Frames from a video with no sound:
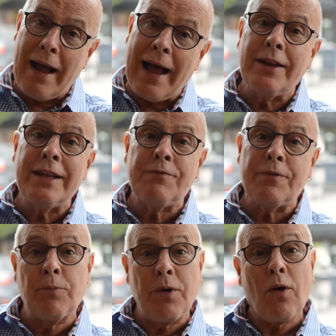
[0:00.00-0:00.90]
and if
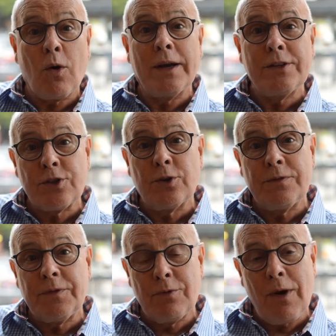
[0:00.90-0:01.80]
I'm not quite sure
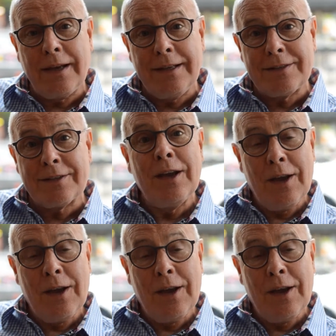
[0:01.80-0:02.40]
if they're right,